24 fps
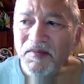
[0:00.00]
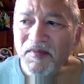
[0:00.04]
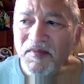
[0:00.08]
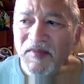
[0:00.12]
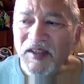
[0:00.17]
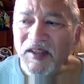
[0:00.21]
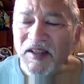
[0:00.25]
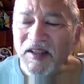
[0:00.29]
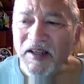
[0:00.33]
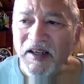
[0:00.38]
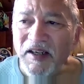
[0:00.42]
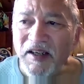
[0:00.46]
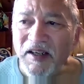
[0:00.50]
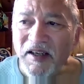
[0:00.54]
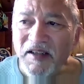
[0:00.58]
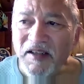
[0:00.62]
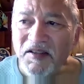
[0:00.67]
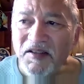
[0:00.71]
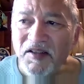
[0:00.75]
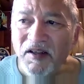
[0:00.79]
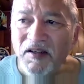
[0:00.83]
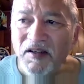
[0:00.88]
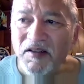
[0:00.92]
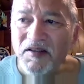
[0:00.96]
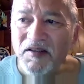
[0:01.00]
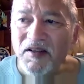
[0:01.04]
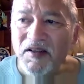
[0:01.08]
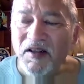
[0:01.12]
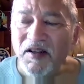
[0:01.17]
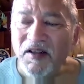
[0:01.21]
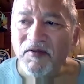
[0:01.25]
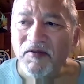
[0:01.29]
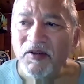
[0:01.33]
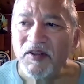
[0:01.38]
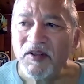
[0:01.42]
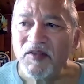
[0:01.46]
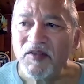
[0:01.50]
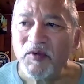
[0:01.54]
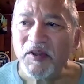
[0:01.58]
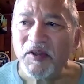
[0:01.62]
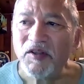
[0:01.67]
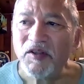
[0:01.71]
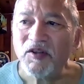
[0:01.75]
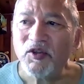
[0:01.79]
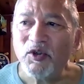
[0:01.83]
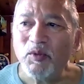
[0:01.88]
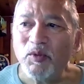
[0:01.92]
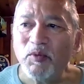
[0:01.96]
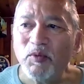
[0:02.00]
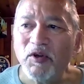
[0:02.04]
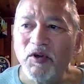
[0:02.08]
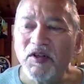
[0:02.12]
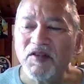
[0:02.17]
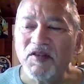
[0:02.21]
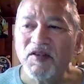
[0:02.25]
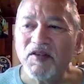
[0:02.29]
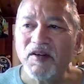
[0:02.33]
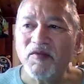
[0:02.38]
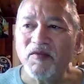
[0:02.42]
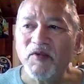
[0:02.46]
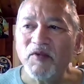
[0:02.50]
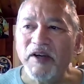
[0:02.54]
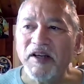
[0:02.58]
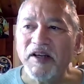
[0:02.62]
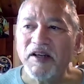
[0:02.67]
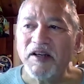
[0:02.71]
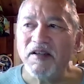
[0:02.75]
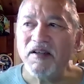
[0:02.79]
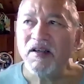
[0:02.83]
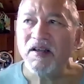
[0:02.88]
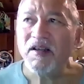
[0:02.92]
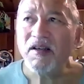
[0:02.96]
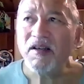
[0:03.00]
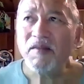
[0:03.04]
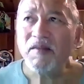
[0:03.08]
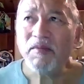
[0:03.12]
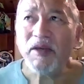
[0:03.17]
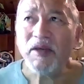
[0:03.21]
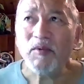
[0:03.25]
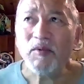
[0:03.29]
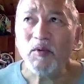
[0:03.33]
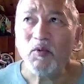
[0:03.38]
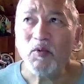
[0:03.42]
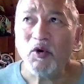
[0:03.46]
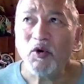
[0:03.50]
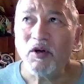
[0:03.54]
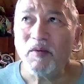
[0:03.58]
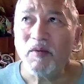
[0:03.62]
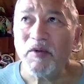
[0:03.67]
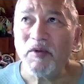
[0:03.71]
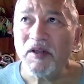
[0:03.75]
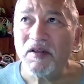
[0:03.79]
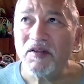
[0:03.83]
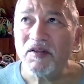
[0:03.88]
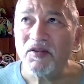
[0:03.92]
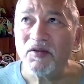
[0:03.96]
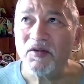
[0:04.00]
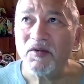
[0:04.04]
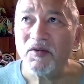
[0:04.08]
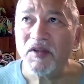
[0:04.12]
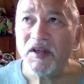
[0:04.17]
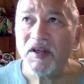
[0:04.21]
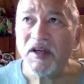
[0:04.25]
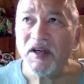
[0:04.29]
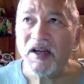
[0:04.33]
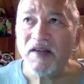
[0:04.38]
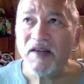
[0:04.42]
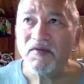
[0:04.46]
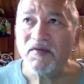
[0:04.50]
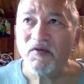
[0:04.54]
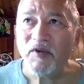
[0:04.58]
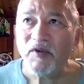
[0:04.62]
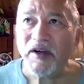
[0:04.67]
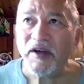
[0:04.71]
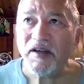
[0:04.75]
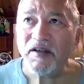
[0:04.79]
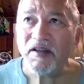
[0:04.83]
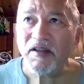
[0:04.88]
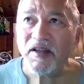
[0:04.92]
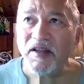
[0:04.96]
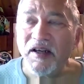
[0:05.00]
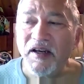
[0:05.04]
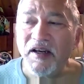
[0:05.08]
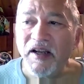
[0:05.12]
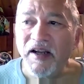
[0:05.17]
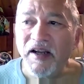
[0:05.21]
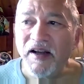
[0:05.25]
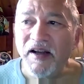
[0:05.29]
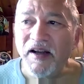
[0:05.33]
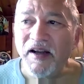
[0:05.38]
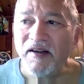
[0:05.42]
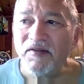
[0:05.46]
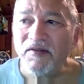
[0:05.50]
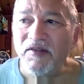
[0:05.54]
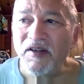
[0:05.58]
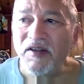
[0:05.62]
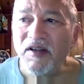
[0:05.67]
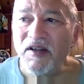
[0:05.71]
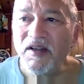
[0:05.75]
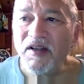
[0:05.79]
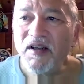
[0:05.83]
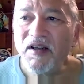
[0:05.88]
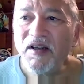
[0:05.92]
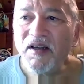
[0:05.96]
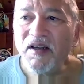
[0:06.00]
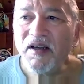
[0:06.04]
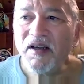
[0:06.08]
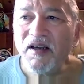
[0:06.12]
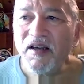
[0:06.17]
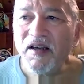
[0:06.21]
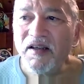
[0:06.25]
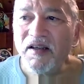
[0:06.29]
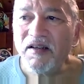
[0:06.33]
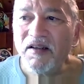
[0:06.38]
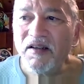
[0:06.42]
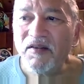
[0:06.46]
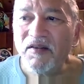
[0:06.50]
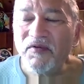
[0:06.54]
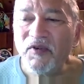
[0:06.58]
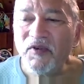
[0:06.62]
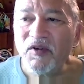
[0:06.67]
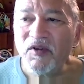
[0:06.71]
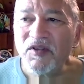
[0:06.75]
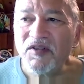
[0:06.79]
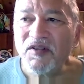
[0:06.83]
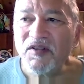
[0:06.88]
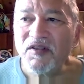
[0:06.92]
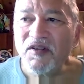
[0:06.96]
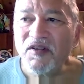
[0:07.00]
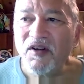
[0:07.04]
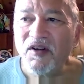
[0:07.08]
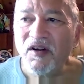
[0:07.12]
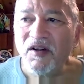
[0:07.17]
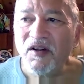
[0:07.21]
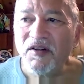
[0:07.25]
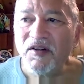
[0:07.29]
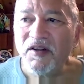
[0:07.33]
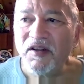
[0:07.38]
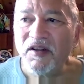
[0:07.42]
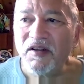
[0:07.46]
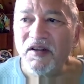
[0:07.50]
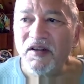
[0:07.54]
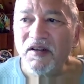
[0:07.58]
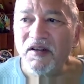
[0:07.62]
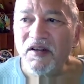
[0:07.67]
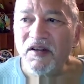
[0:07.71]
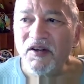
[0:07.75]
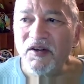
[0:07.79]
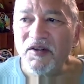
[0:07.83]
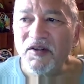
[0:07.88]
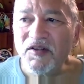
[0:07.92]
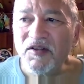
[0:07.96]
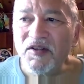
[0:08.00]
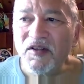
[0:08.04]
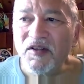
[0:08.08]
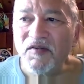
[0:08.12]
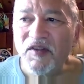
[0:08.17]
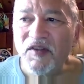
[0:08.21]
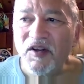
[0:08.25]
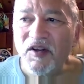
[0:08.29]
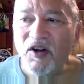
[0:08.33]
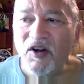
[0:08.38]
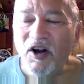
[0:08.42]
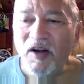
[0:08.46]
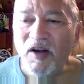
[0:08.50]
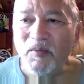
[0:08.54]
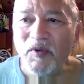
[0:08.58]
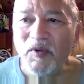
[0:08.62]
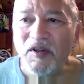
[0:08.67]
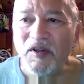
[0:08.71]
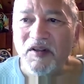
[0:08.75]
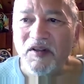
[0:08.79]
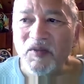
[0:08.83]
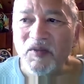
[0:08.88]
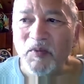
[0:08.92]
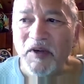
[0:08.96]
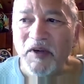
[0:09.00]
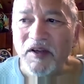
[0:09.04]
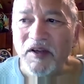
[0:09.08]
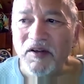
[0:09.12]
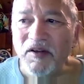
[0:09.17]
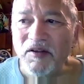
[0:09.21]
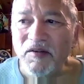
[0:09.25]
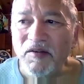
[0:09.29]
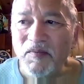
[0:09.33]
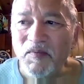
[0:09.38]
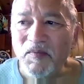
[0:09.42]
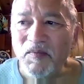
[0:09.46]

in any case, Douglas Glover has written two books on writing, maybe more, but two that I've read and that I have. And the first is called The Curse of the Copula Spider.